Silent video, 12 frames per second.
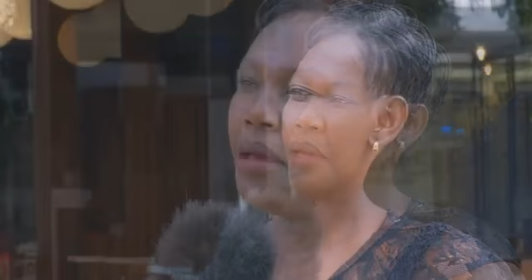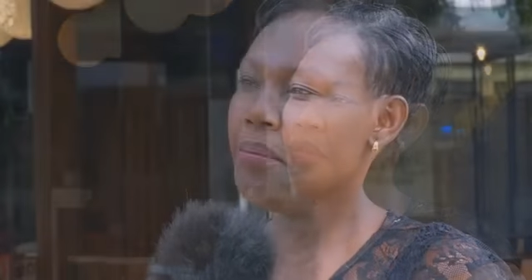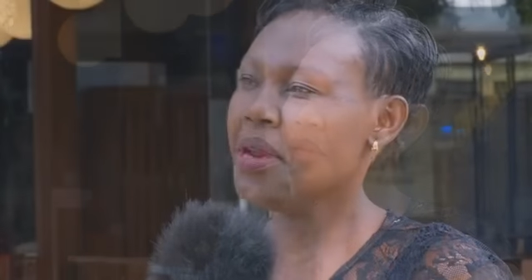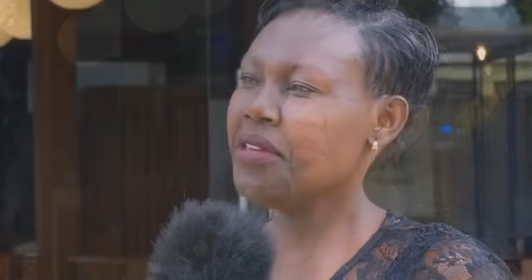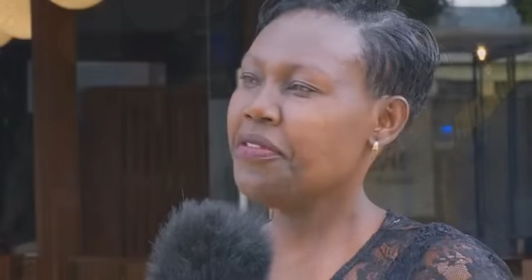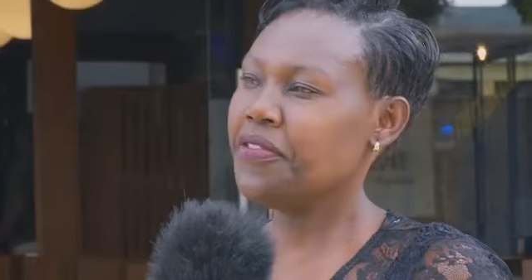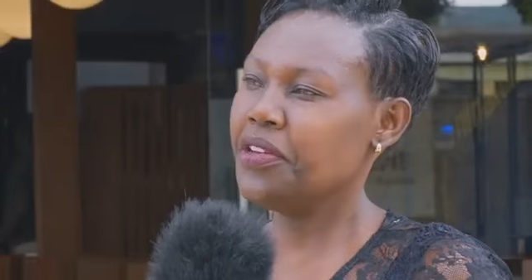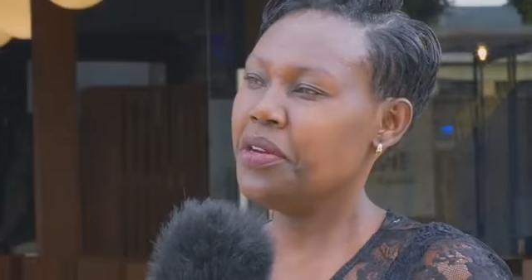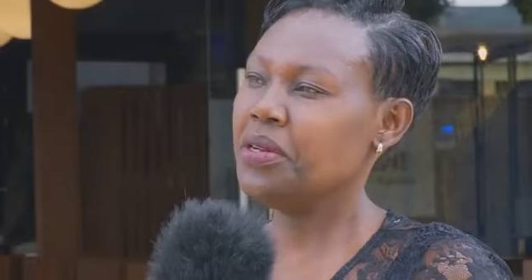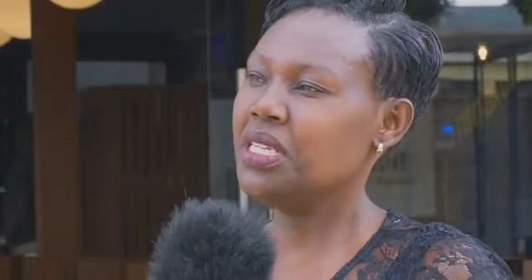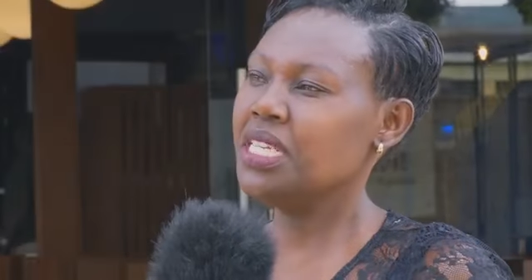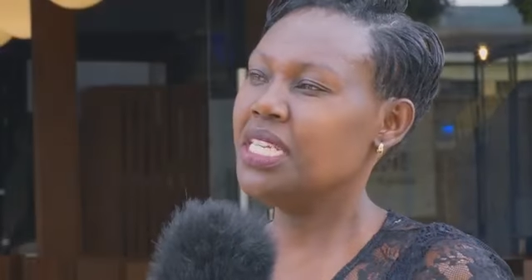but he
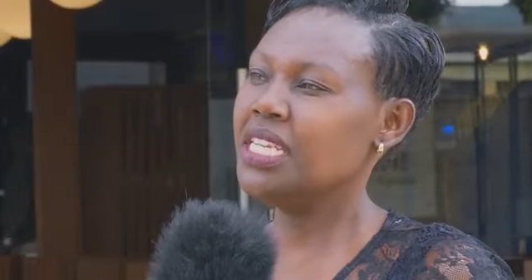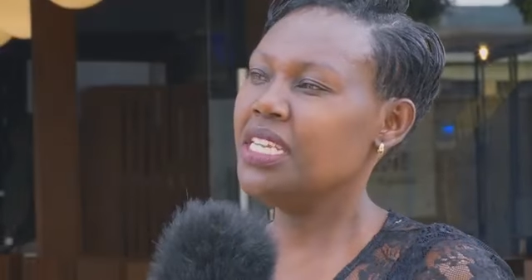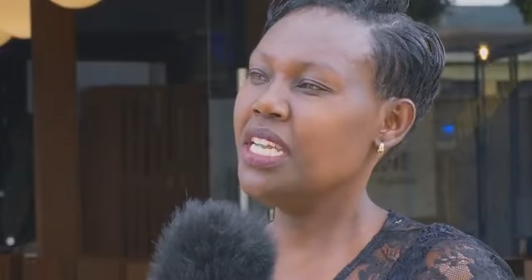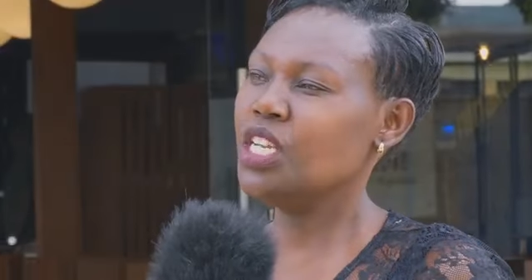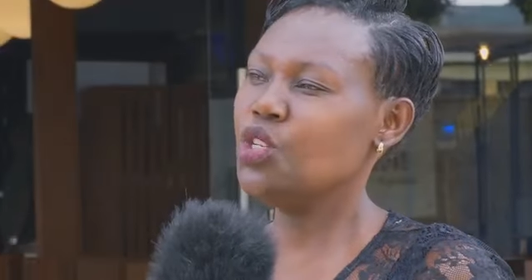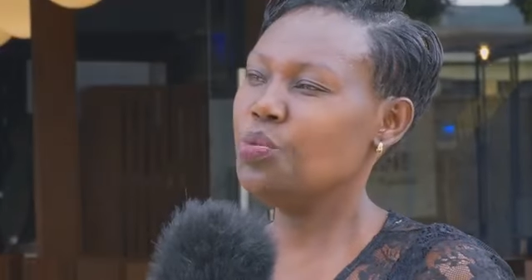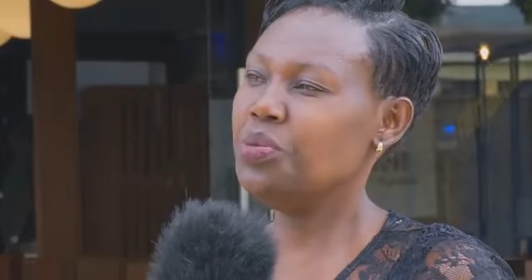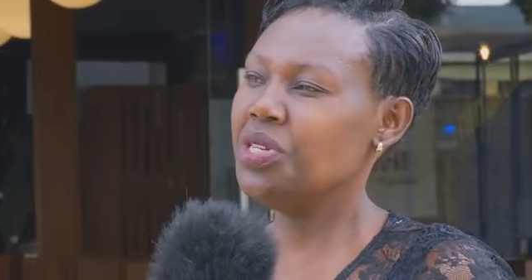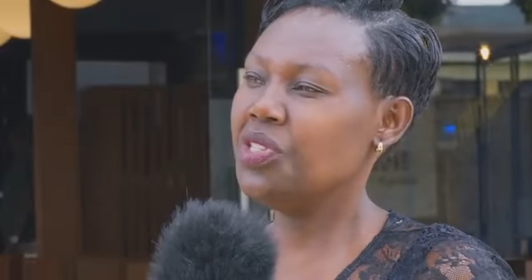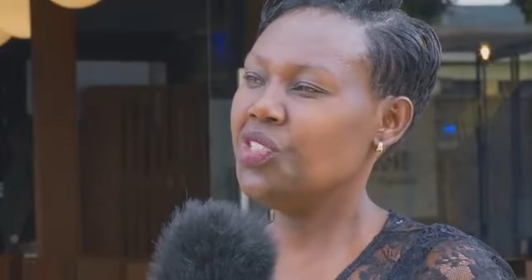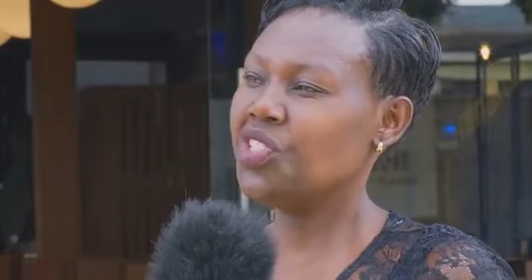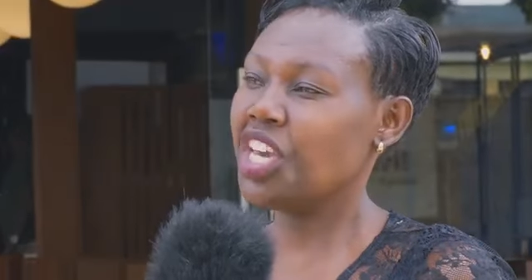felt it needed to be
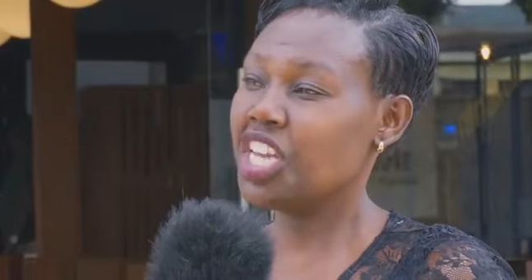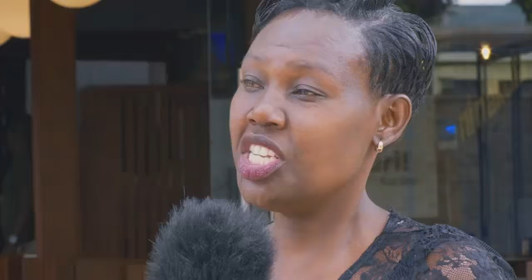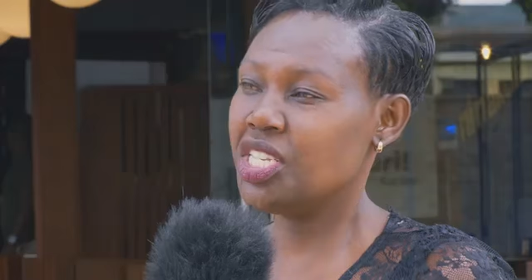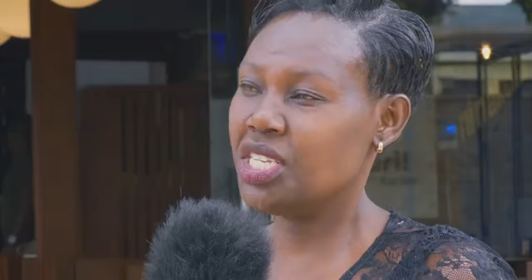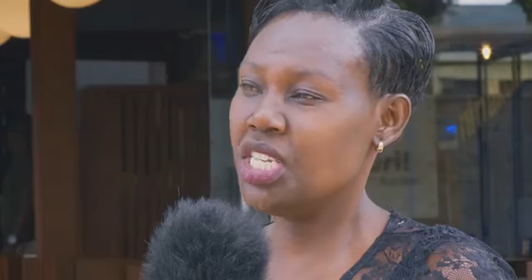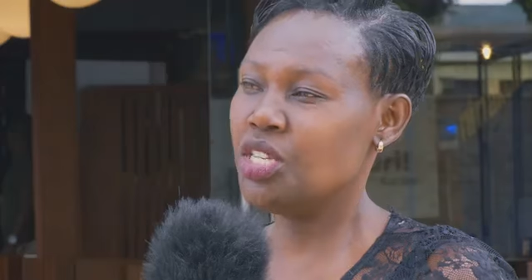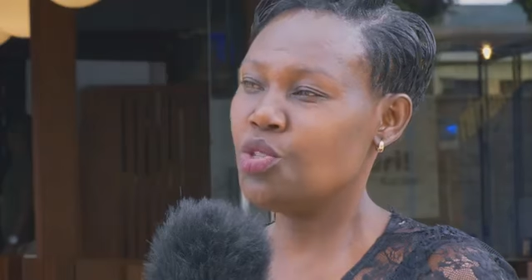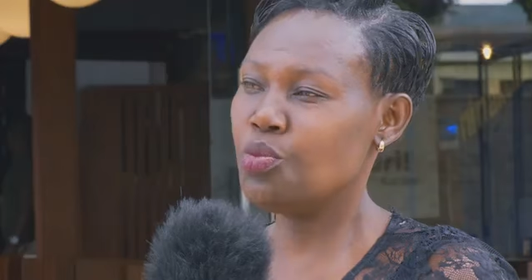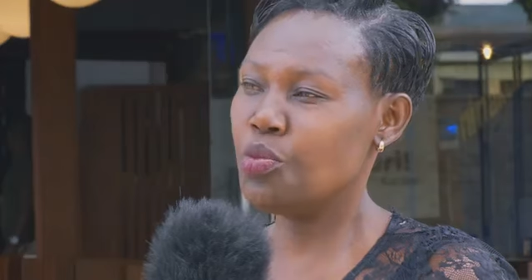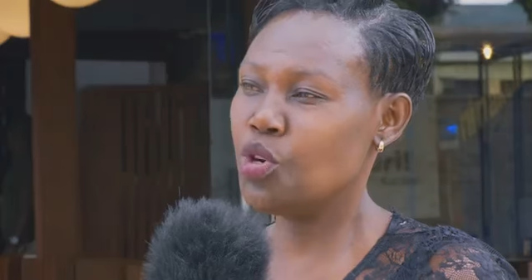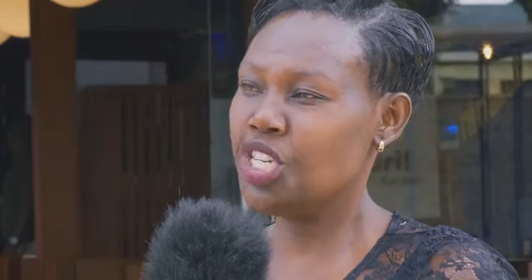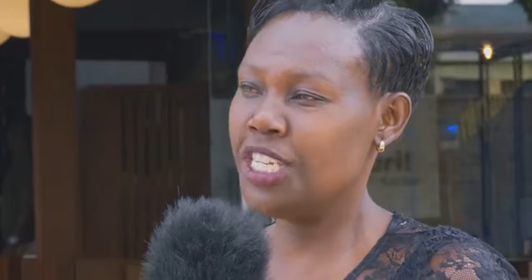checked into
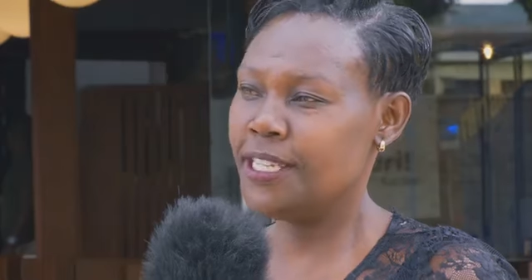more